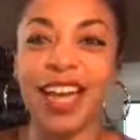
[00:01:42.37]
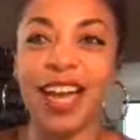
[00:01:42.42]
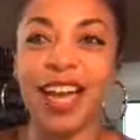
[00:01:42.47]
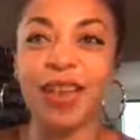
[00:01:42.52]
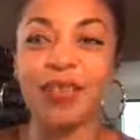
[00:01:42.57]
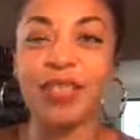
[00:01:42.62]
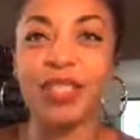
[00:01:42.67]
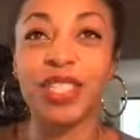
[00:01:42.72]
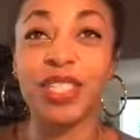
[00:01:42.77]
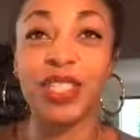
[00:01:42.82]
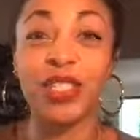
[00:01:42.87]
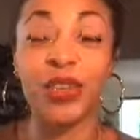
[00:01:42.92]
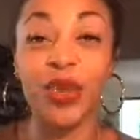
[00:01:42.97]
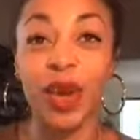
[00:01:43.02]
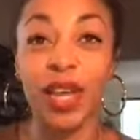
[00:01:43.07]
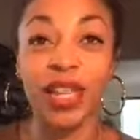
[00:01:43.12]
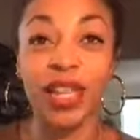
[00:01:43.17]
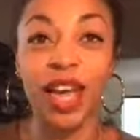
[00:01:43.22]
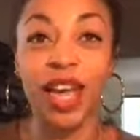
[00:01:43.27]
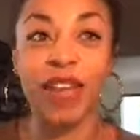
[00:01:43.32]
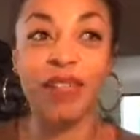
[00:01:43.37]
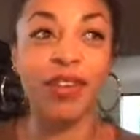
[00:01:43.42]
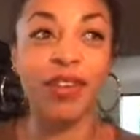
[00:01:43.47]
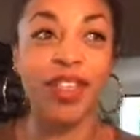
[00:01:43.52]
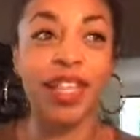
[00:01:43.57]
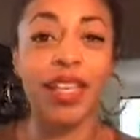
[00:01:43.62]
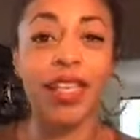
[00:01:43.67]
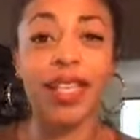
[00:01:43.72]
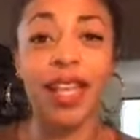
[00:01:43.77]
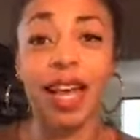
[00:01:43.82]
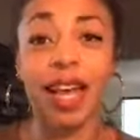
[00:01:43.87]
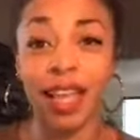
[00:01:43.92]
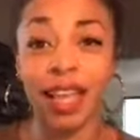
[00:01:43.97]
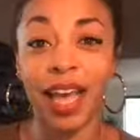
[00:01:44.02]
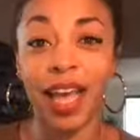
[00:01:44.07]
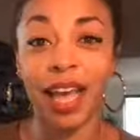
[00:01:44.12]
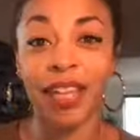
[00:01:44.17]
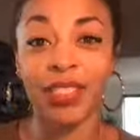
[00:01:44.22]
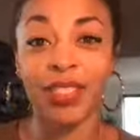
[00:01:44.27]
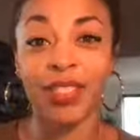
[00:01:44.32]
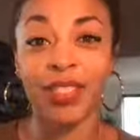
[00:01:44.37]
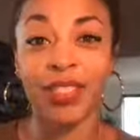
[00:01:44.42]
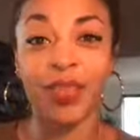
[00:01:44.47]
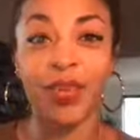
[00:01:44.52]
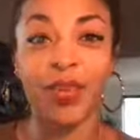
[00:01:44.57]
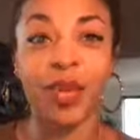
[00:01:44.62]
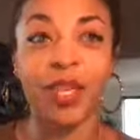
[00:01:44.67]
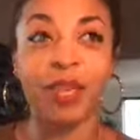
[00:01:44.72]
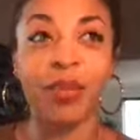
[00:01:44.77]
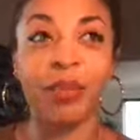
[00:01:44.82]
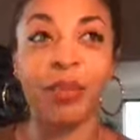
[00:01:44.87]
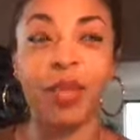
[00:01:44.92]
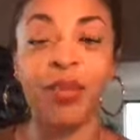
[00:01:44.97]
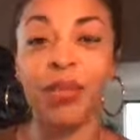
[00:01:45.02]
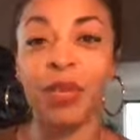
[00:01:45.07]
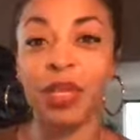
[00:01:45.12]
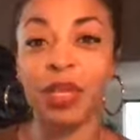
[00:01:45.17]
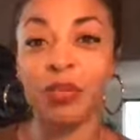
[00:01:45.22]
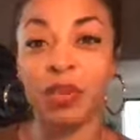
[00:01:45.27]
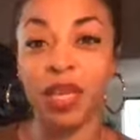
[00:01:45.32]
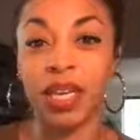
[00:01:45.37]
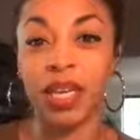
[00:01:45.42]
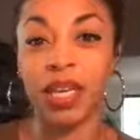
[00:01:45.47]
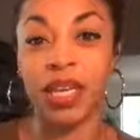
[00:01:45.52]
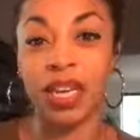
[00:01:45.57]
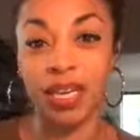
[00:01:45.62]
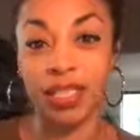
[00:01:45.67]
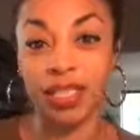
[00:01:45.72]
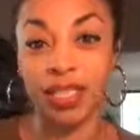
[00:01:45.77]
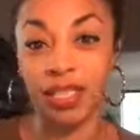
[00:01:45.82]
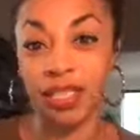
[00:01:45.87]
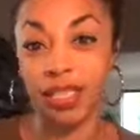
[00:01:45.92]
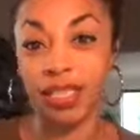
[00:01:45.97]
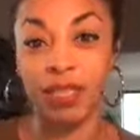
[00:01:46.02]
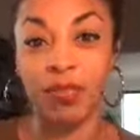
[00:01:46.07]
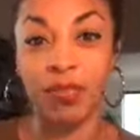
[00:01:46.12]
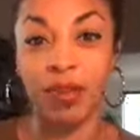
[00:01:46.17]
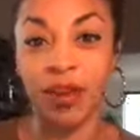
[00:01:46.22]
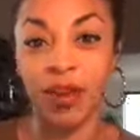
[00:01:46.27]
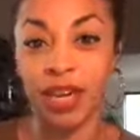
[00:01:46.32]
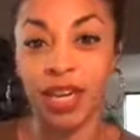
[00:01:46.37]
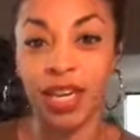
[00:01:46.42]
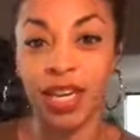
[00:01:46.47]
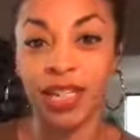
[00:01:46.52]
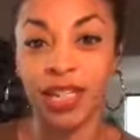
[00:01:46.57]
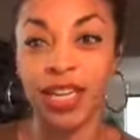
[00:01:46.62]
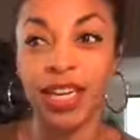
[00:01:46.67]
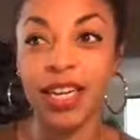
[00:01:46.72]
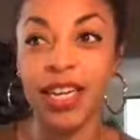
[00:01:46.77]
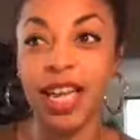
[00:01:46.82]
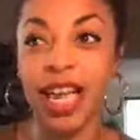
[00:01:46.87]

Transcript: just enjoying life. And I think a lot of that has to do with me really being connected to spirit